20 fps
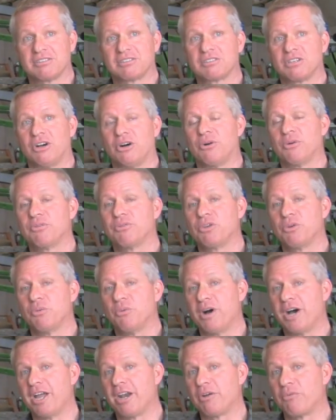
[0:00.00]
So you
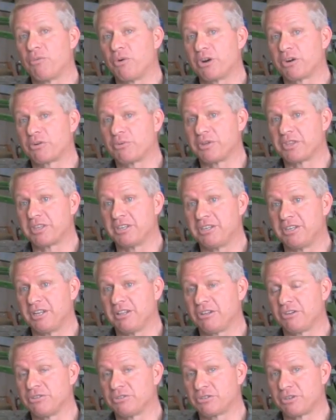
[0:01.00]
want to work with a
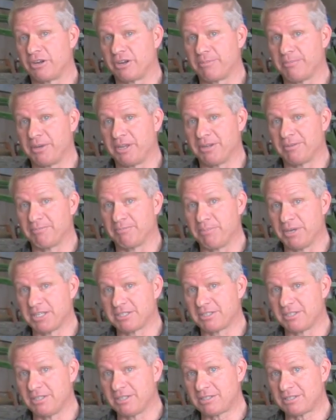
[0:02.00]
dealer who's going to be in
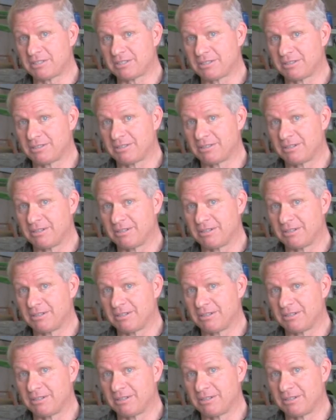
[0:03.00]
business,